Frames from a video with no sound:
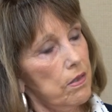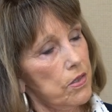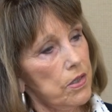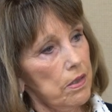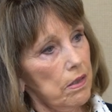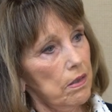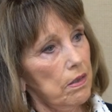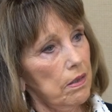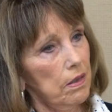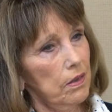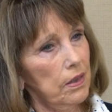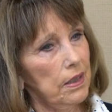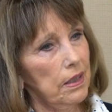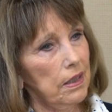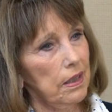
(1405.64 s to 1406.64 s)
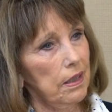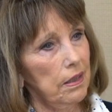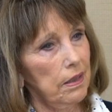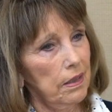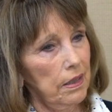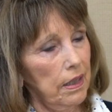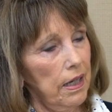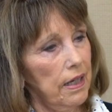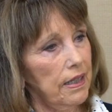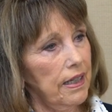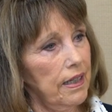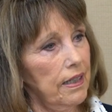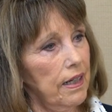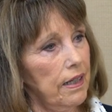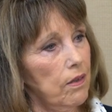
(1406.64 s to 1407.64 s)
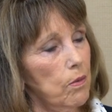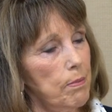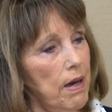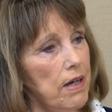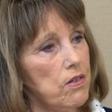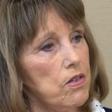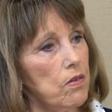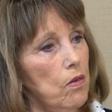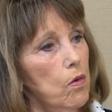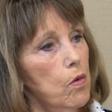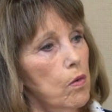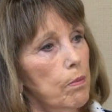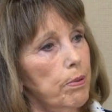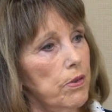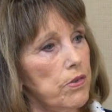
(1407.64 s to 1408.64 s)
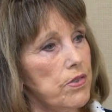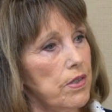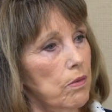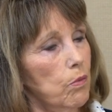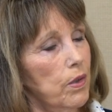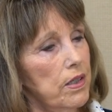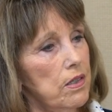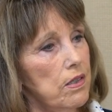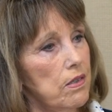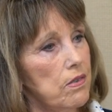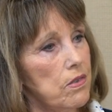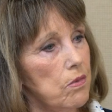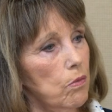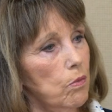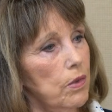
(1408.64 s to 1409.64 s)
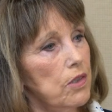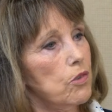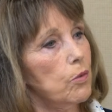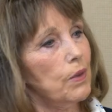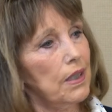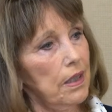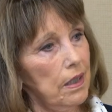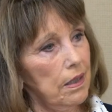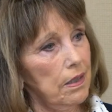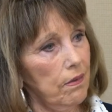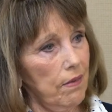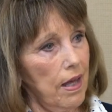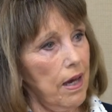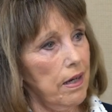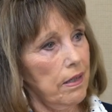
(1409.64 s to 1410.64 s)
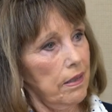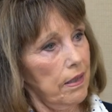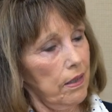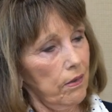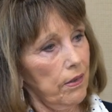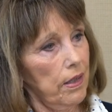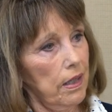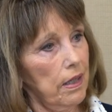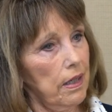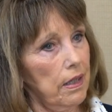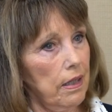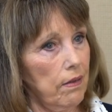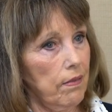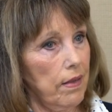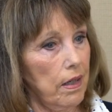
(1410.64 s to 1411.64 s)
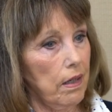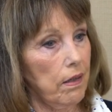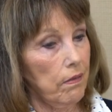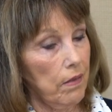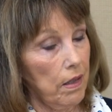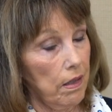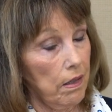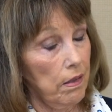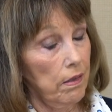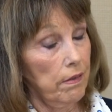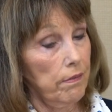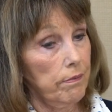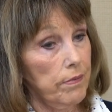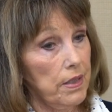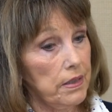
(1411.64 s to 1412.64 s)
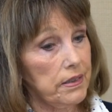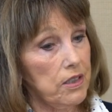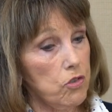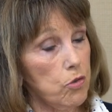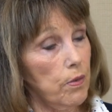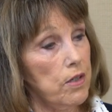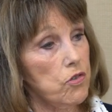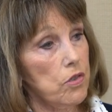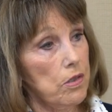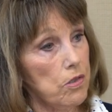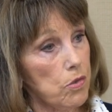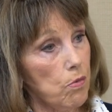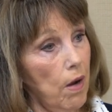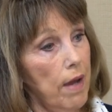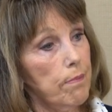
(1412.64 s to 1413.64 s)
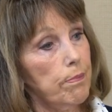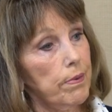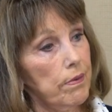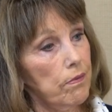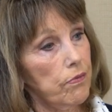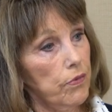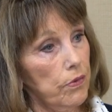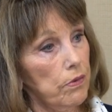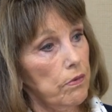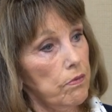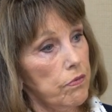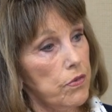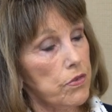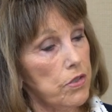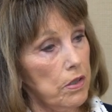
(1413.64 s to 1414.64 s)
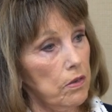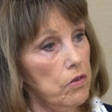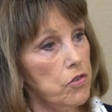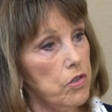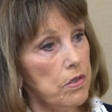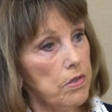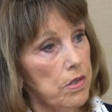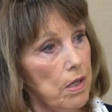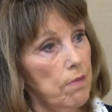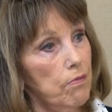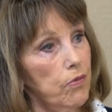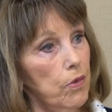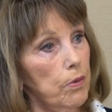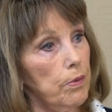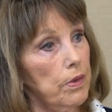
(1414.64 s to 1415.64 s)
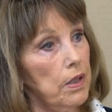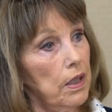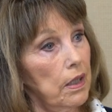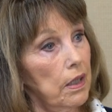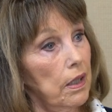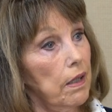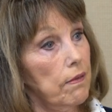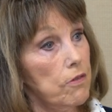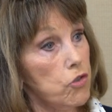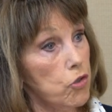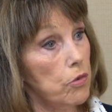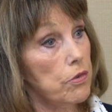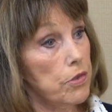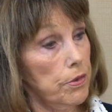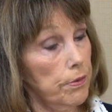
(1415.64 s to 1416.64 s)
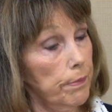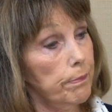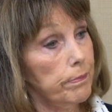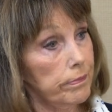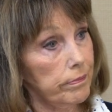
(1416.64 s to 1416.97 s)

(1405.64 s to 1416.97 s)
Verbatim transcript: to look at the, again, I go back to the whole person. What do we need in that area? And I think the situation is ripe for solutions to come forward in the short term.